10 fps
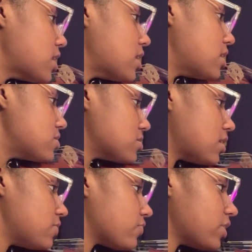It is
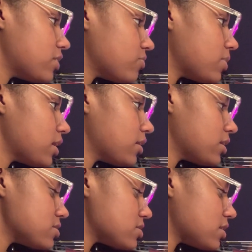not in front of me. It
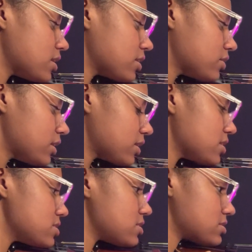is not angled like
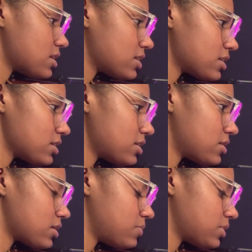this. It is not
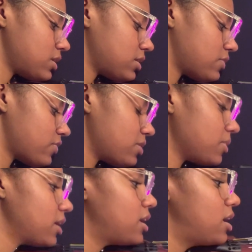completely in front of
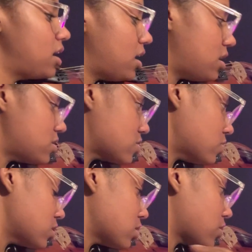me. It is
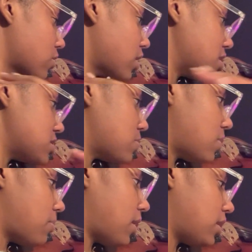going across my
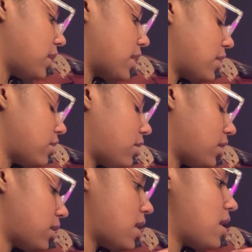body and
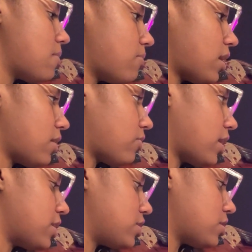on my
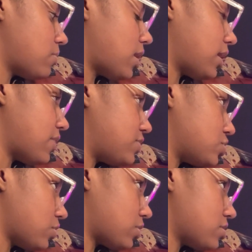left
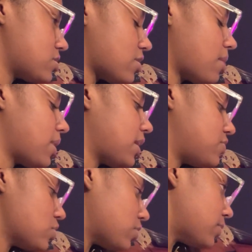shoulder. Sorry, my left
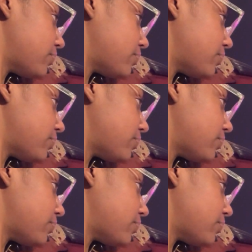shoulder.